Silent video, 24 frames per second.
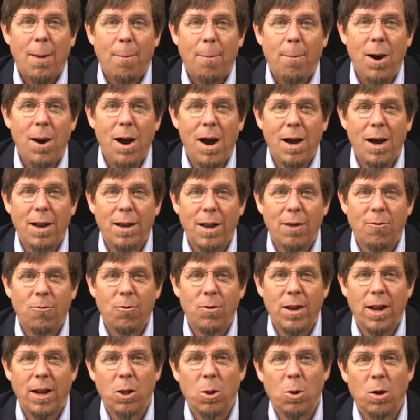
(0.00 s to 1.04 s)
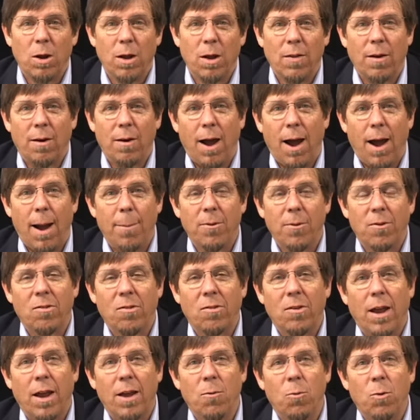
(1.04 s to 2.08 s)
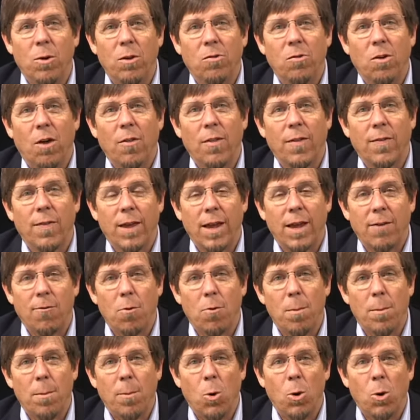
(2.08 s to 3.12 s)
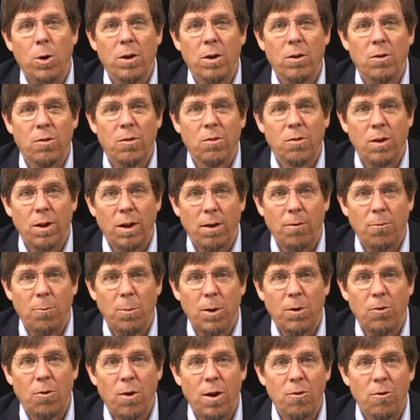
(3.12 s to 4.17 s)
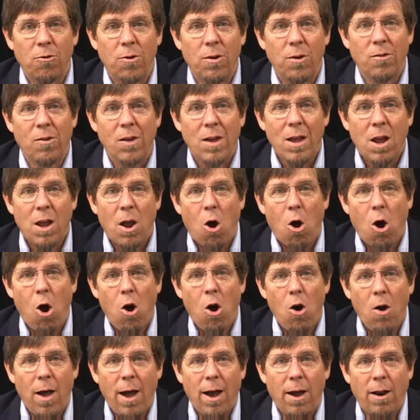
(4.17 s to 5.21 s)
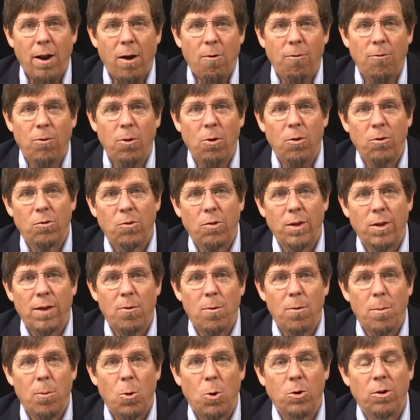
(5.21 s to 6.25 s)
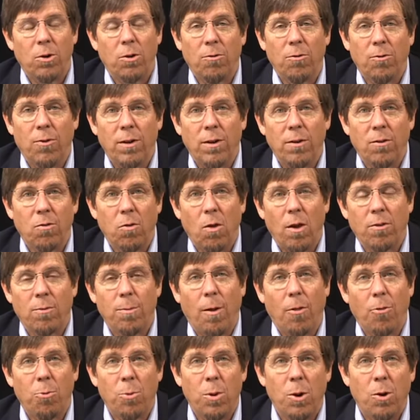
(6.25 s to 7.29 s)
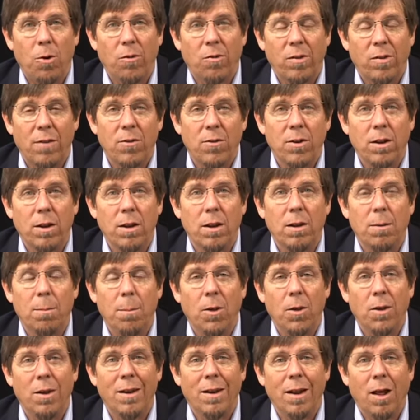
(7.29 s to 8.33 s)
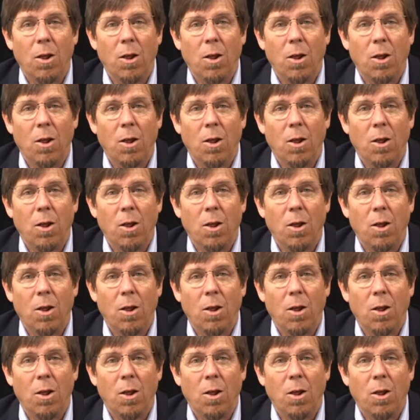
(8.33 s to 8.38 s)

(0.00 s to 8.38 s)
But if we take a look on the opposite side, we saw that the government mortgages, the government treasuries, all had outflows. So the government mortgage funds lost about $317 million.